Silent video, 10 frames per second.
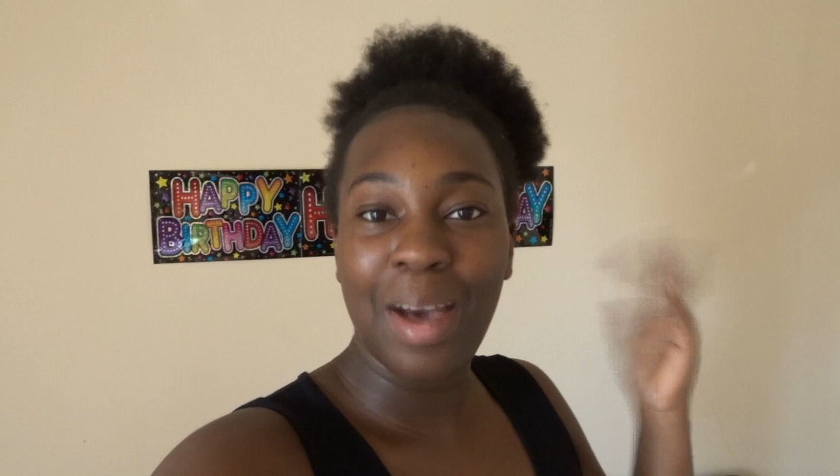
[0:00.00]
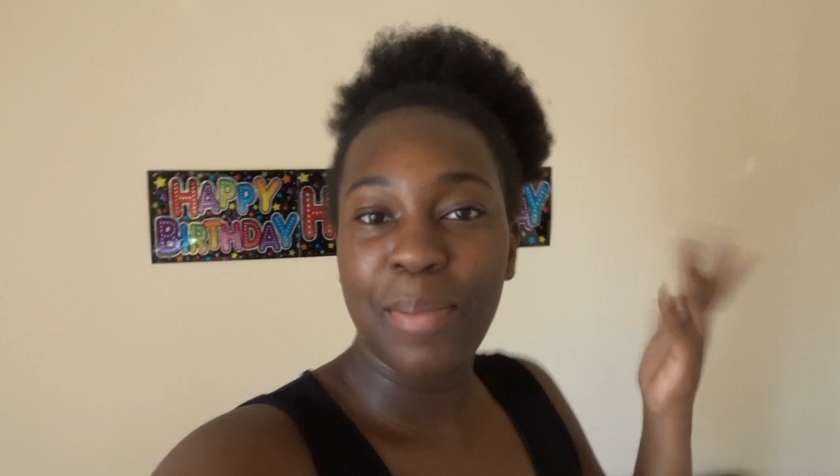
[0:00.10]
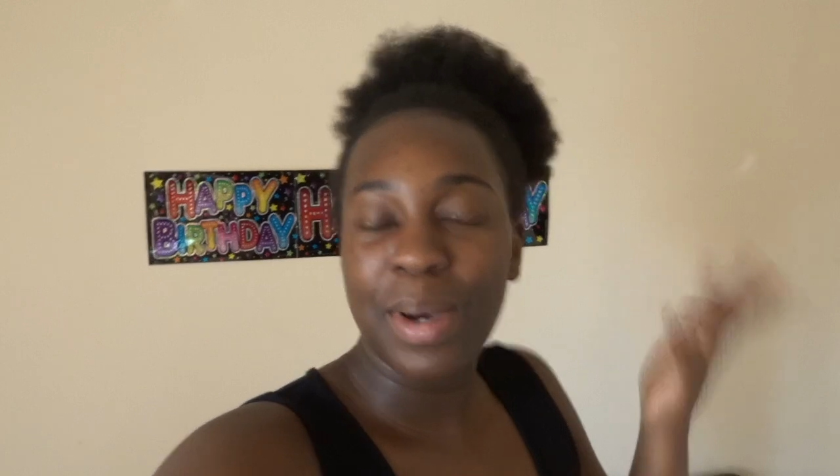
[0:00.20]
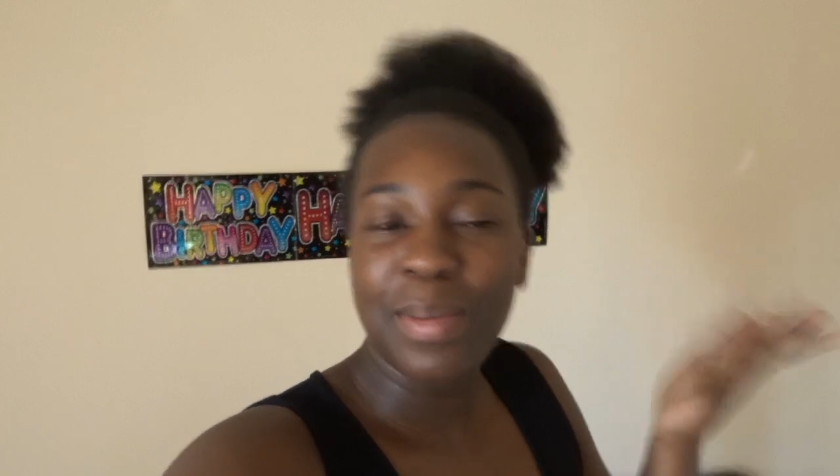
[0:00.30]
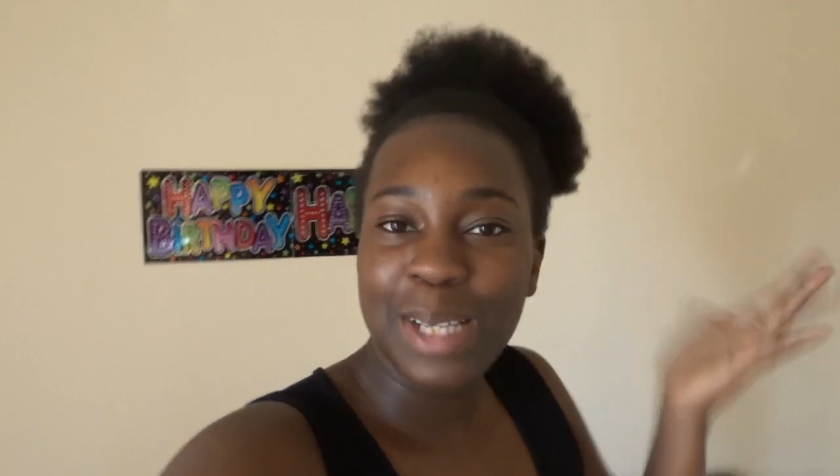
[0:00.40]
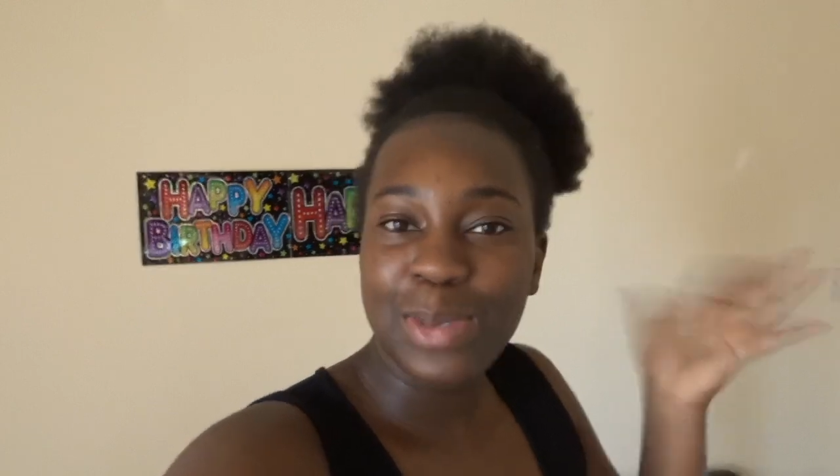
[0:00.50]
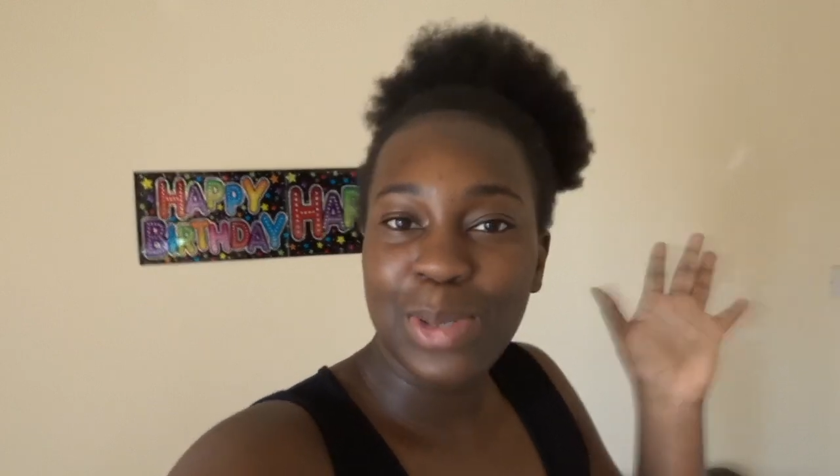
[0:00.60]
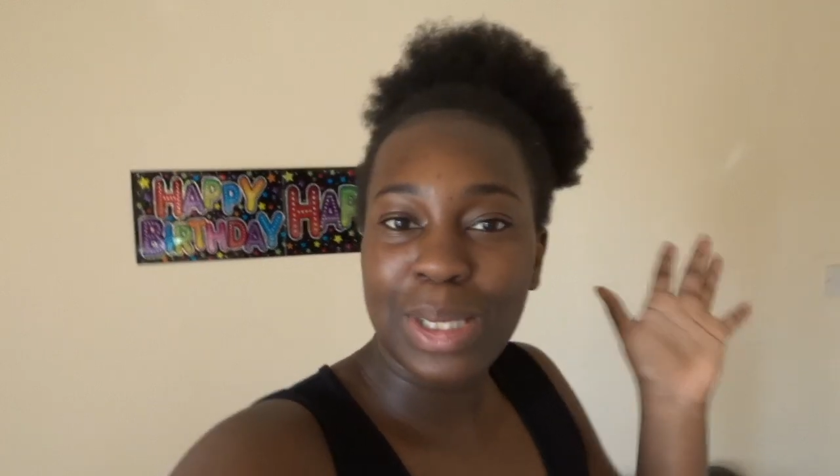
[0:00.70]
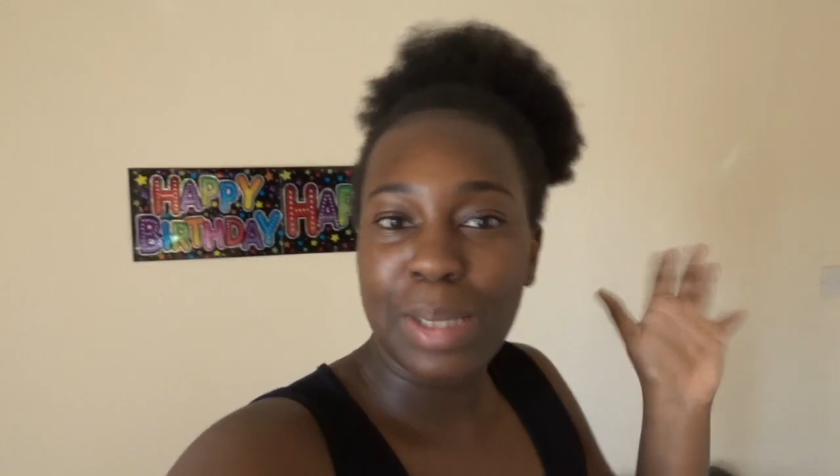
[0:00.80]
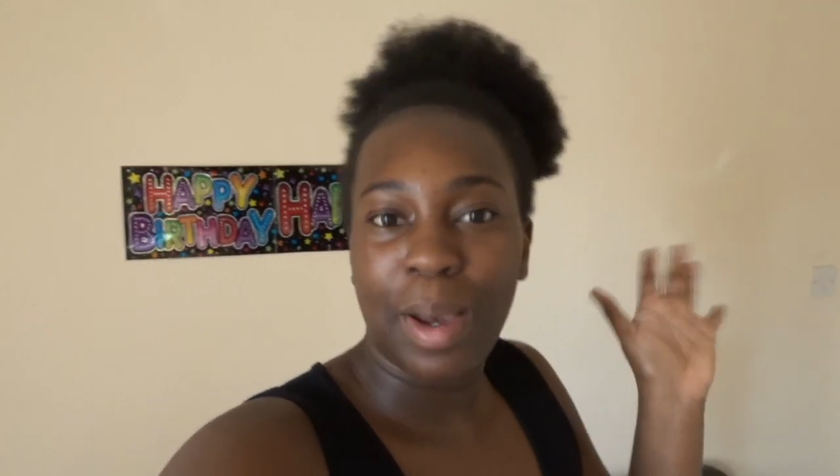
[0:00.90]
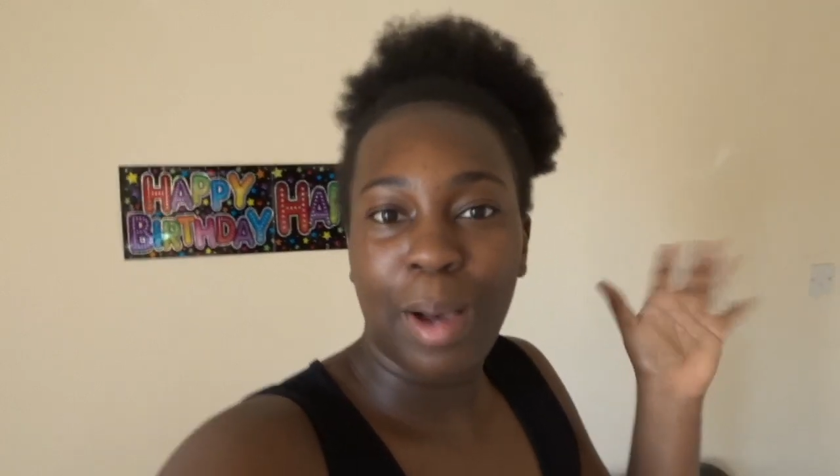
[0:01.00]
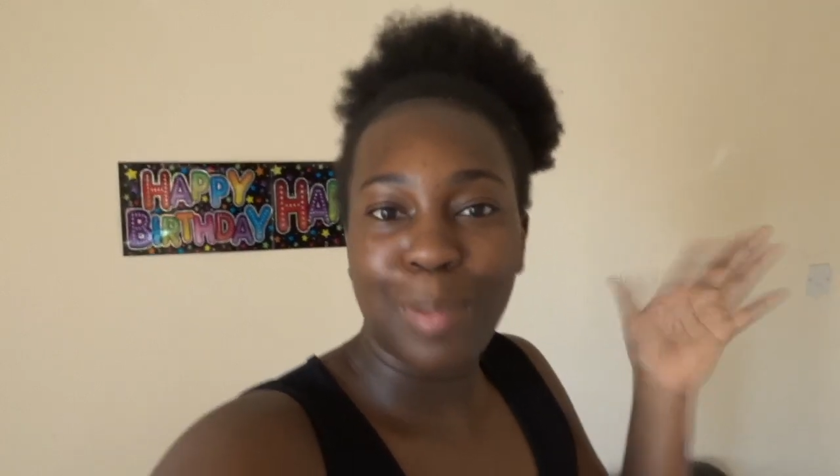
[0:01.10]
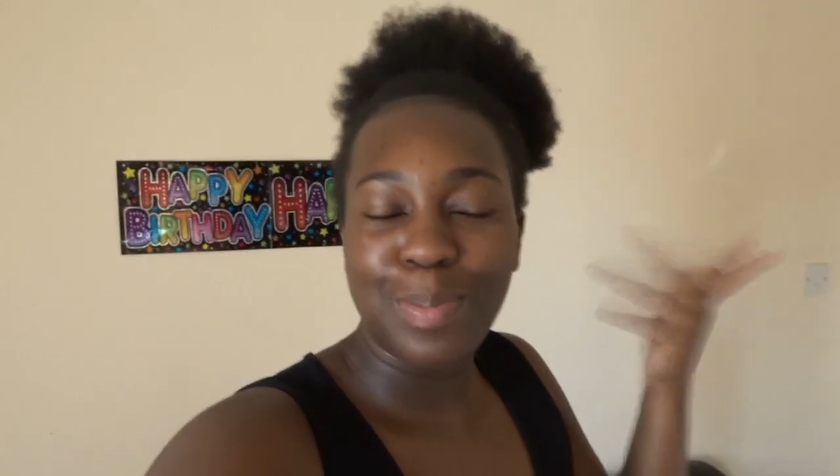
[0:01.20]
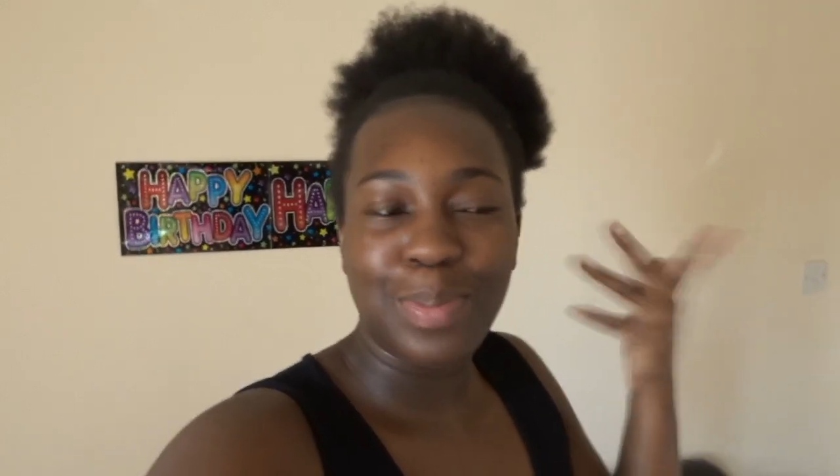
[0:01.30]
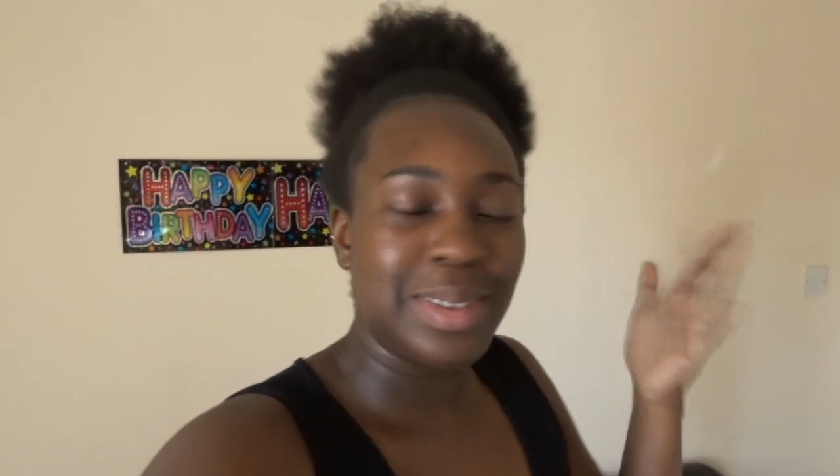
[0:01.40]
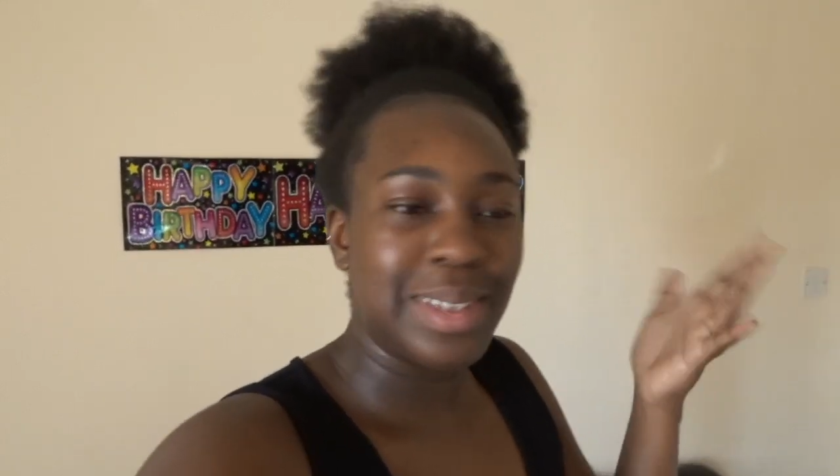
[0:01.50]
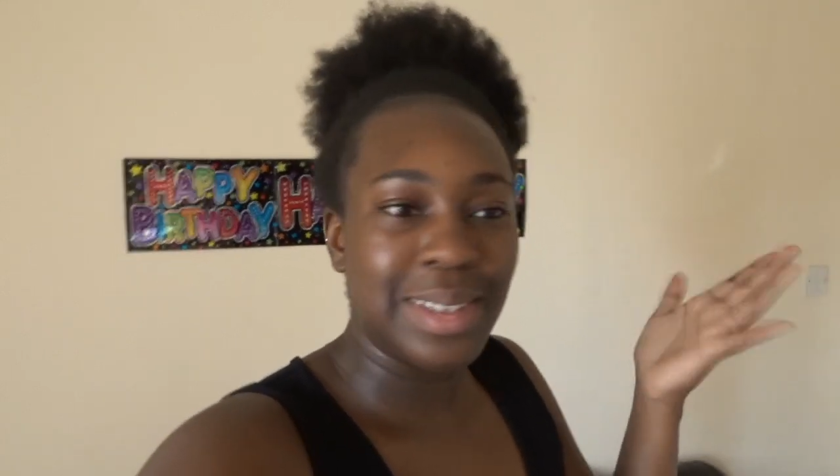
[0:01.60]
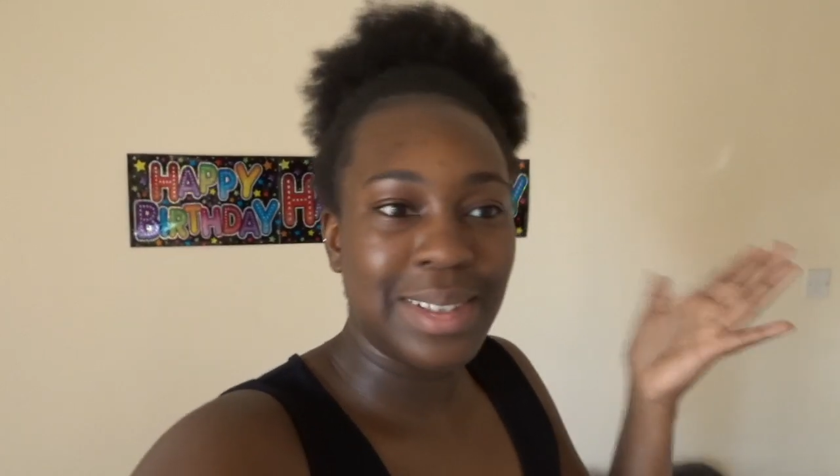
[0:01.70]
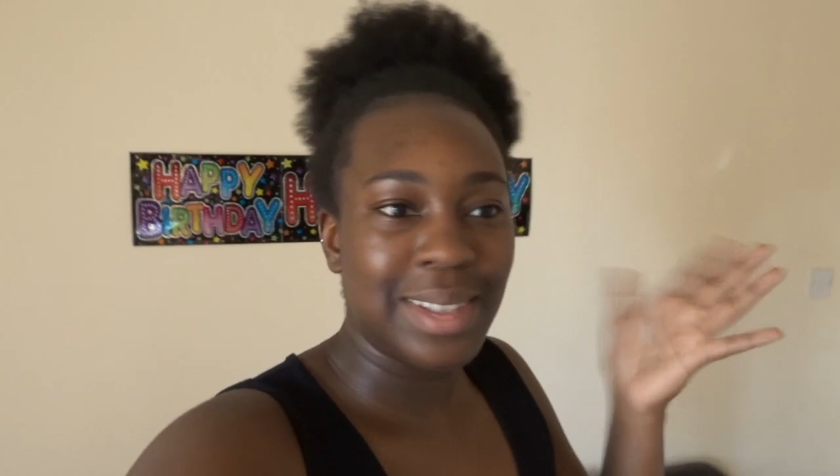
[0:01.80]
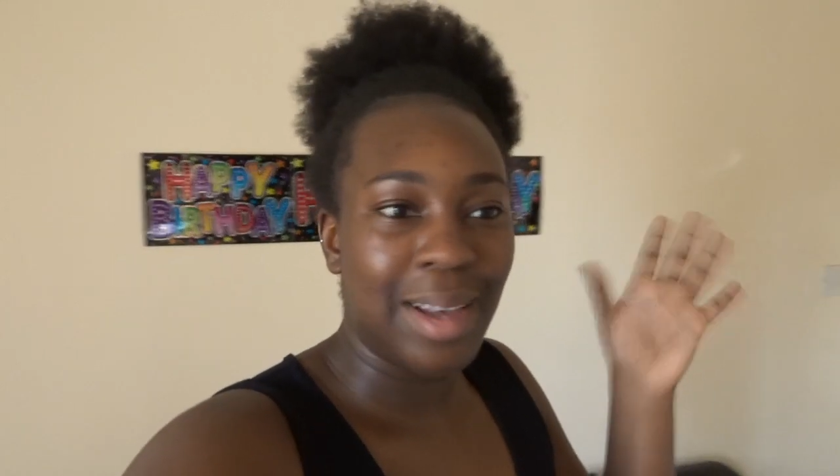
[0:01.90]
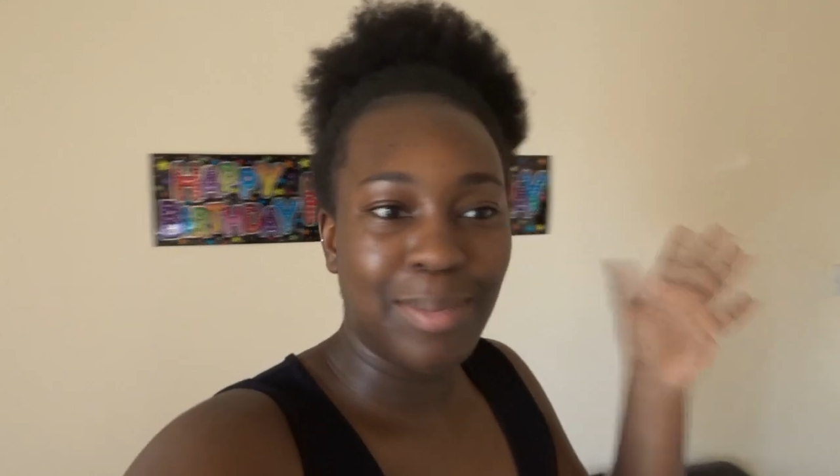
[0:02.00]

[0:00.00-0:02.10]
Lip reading: but I might as well keep it up since